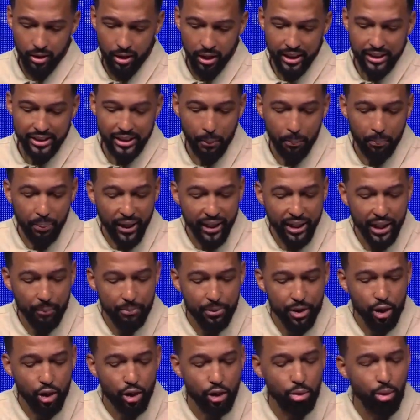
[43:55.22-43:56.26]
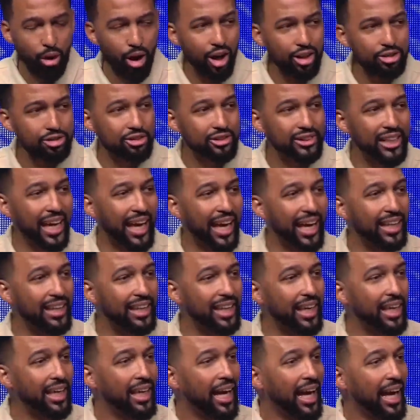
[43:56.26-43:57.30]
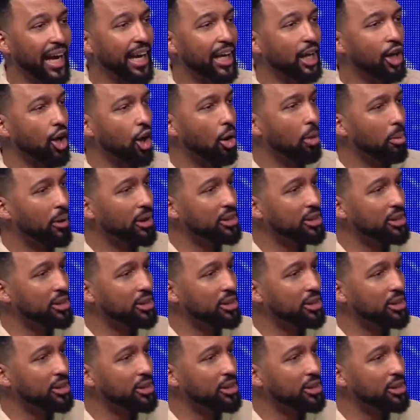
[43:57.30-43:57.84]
To pick up your cross daily and go where